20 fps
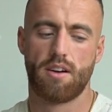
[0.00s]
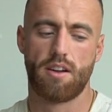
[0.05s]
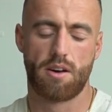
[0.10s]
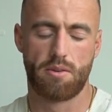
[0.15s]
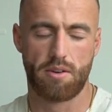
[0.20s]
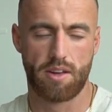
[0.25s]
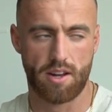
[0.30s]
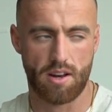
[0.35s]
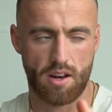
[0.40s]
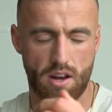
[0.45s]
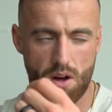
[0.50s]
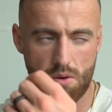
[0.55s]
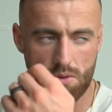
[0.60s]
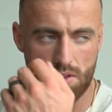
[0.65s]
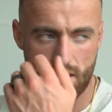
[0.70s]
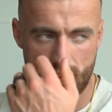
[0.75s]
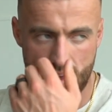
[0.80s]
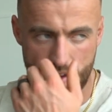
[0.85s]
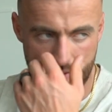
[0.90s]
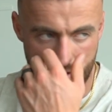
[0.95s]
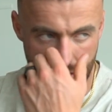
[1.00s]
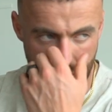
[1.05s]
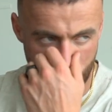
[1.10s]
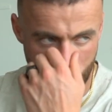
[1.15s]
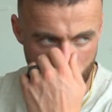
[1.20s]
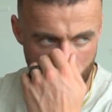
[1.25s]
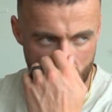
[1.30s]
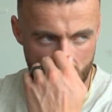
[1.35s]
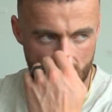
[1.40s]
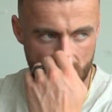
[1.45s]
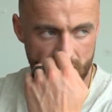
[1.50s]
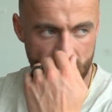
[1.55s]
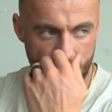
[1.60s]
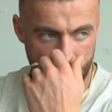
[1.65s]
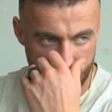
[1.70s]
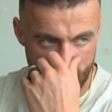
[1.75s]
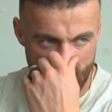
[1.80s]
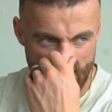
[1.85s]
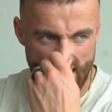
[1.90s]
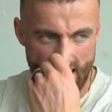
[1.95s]
I know I hit a low today of like
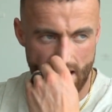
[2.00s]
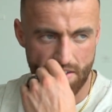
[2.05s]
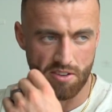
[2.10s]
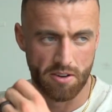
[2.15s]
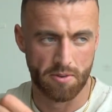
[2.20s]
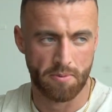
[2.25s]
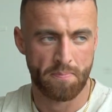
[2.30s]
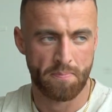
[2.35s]
111,